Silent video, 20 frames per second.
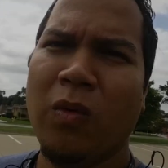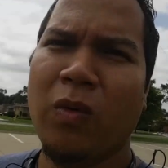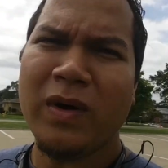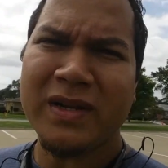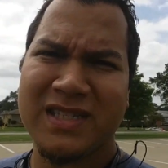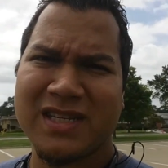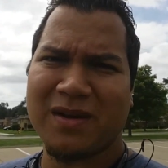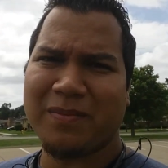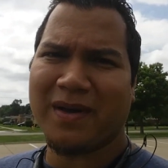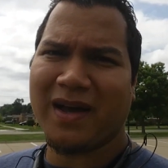
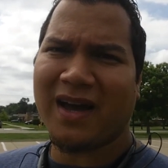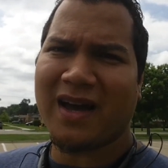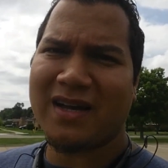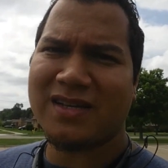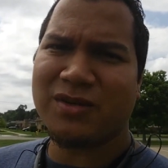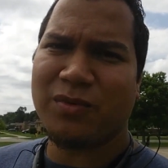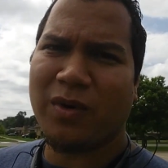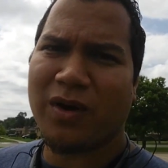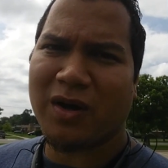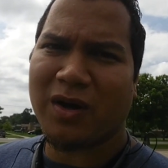What's up
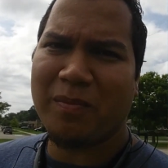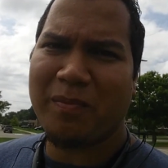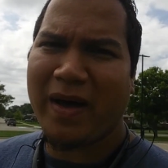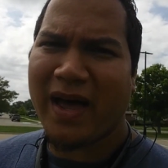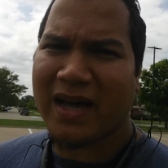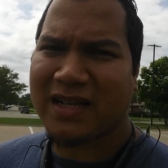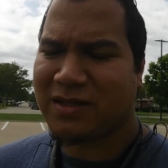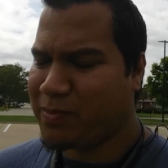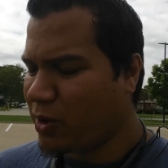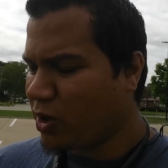guys and welcome
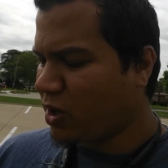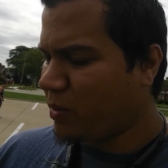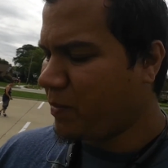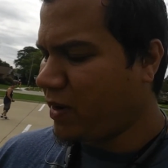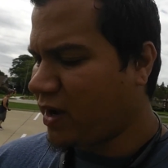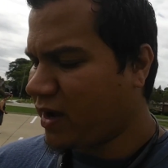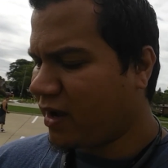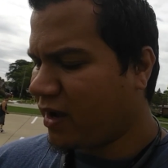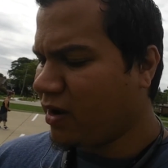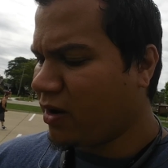back to
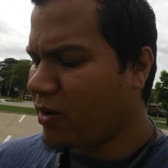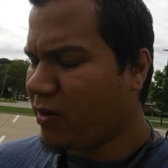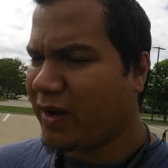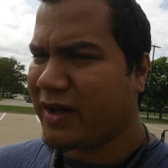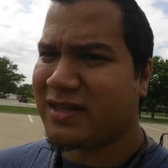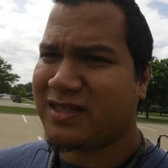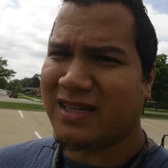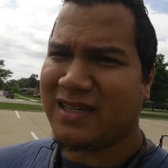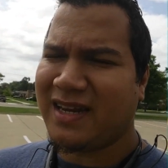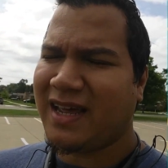Pokemon Go
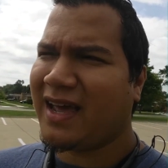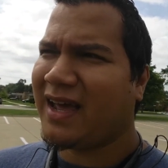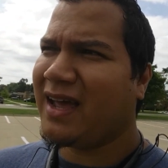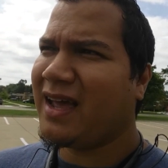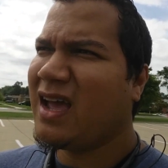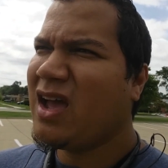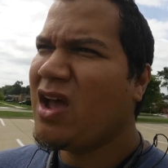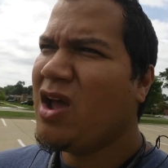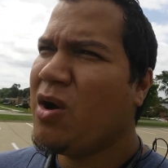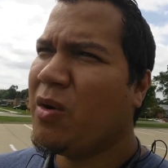and
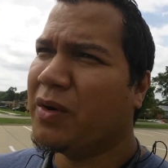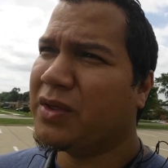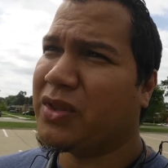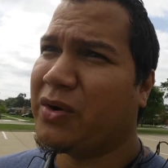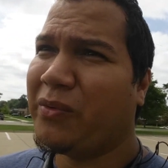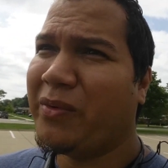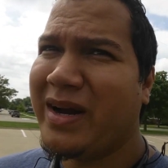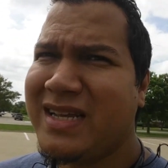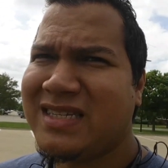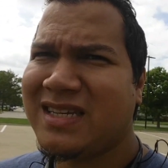today with the
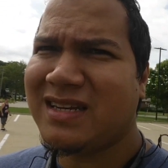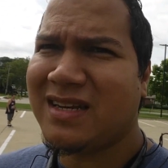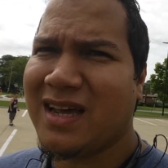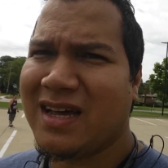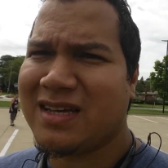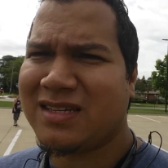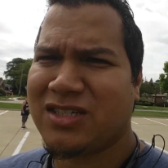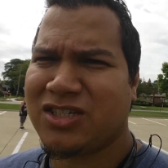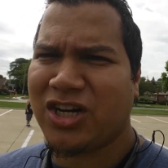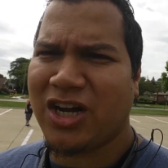recent
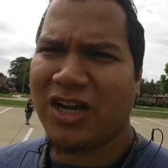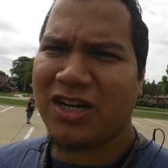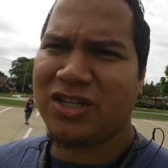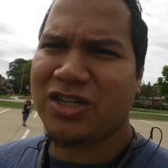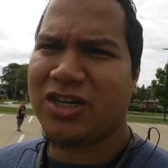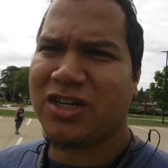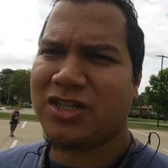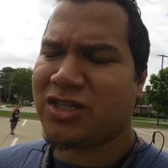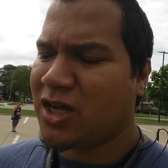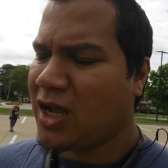nest
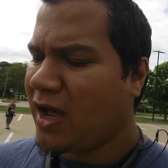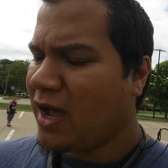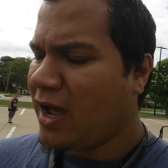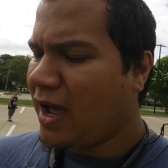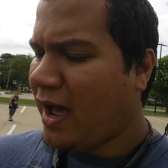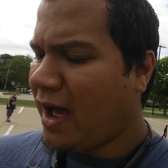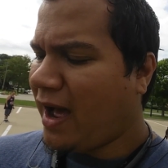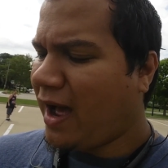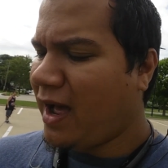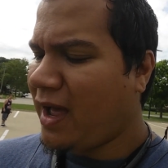changes
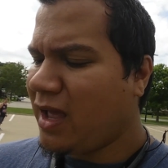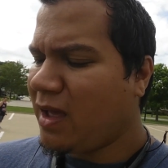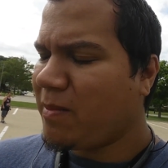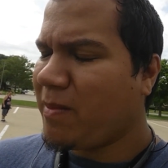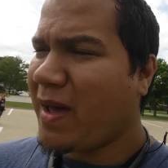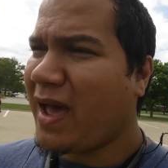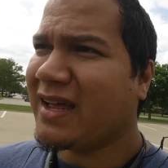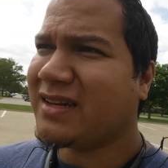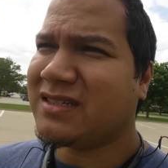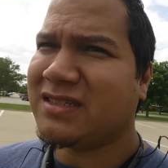I
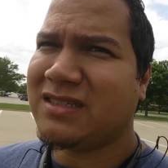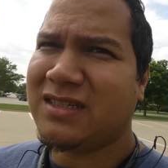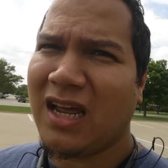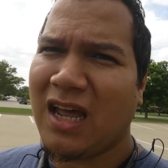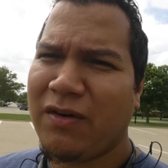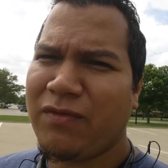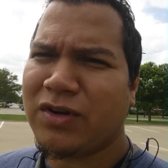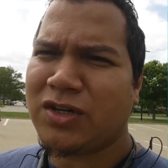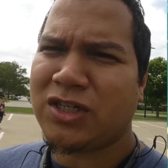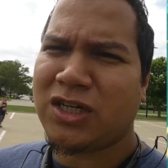am at
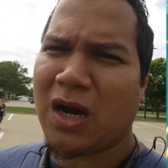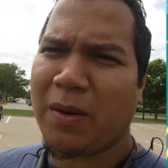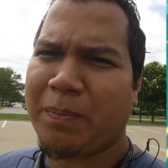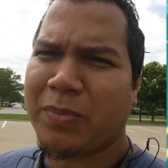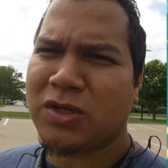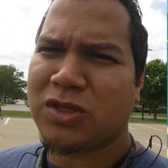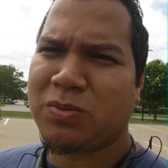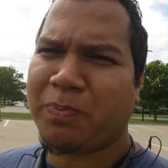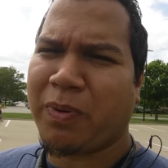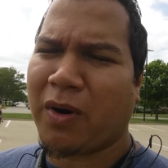David
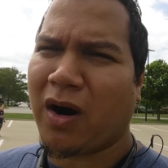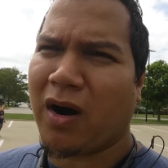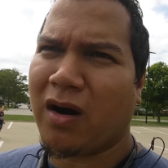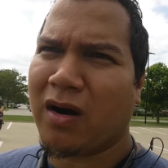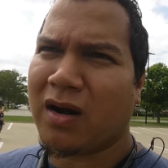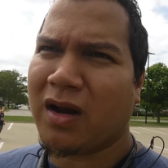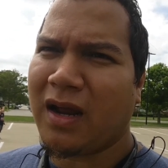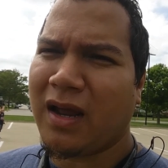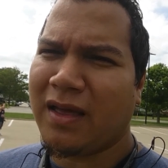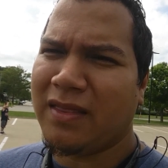Shepherd's
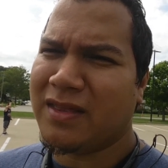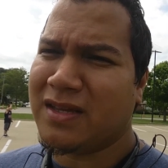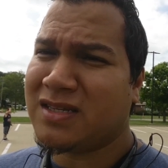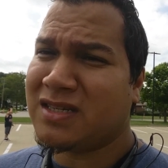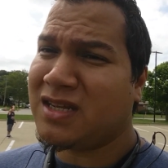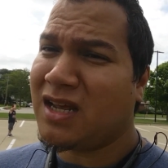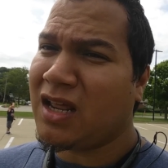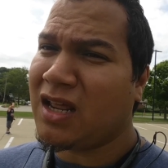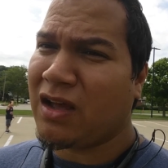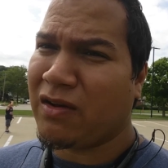Park in the
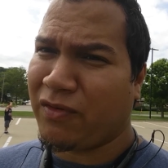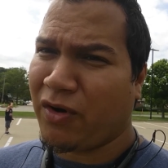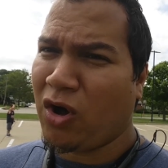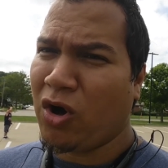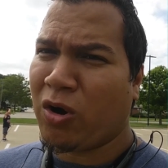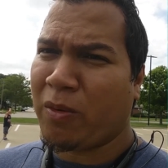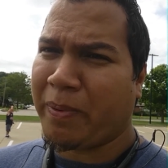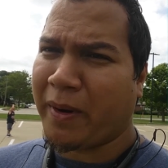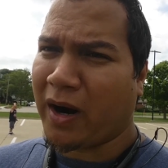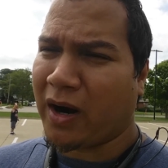city of
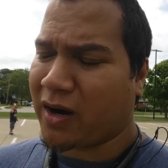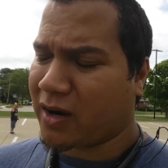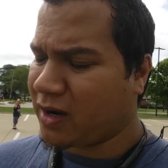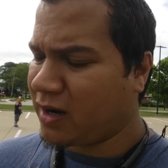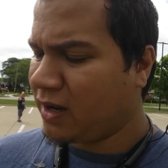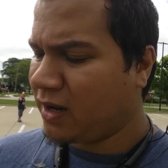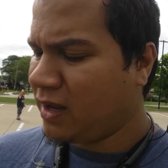Oak Park